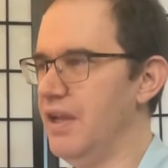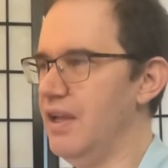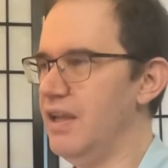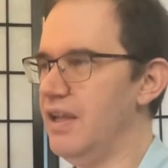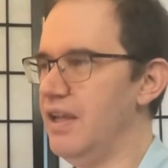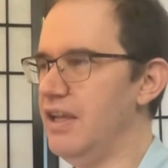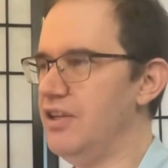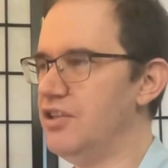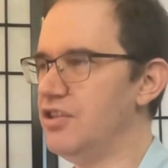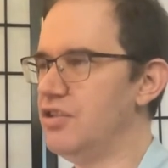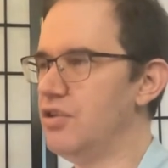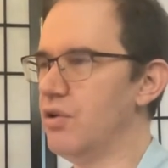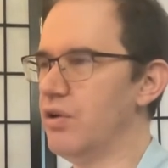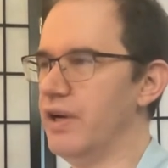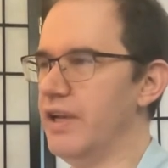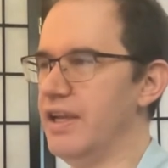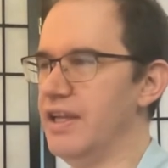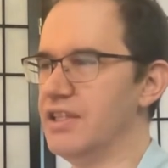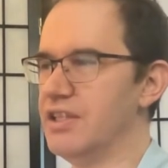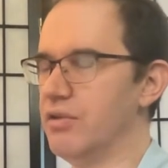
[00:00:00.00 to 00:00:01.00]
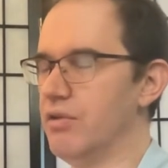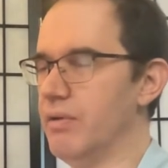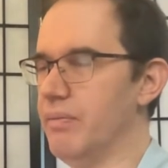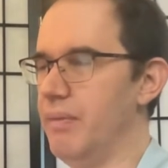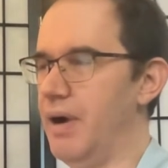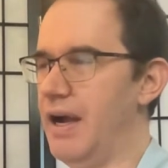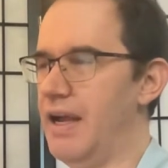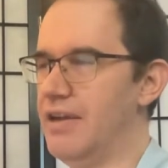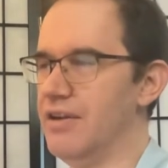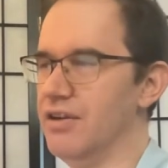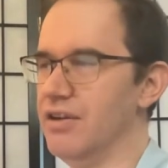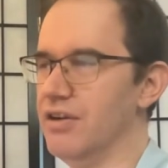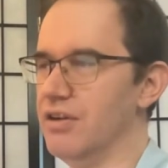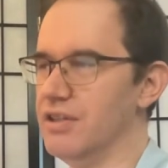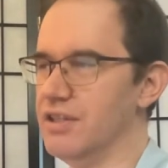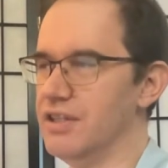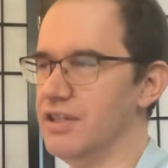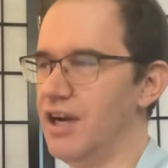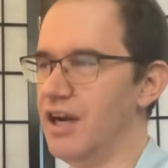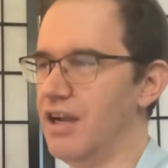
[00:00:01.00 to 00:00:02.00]
Each story is a reminder
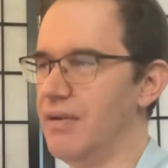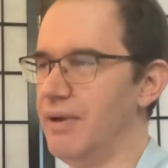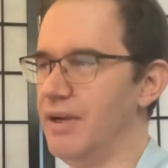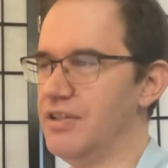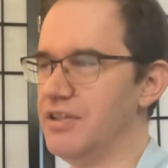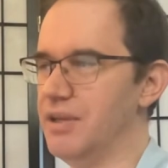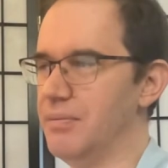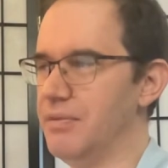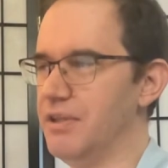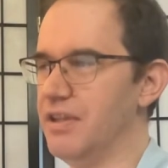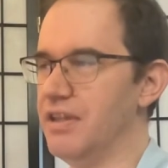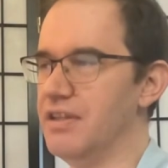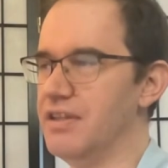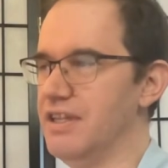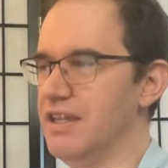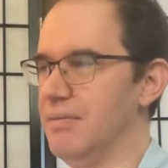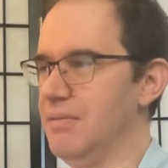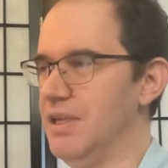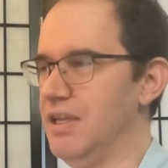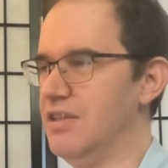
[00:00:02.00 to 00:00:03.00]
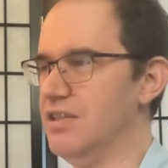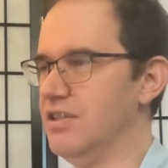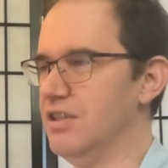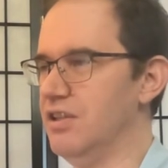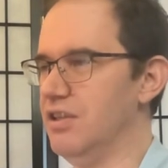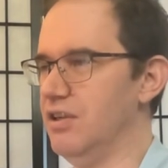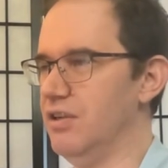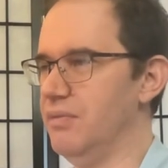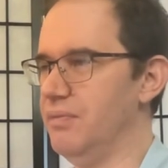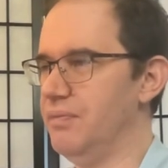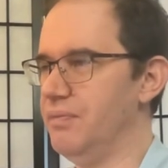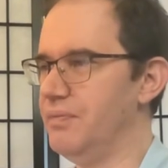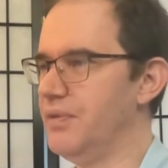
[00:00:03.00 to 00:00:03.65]
to talk about something the team needs to do.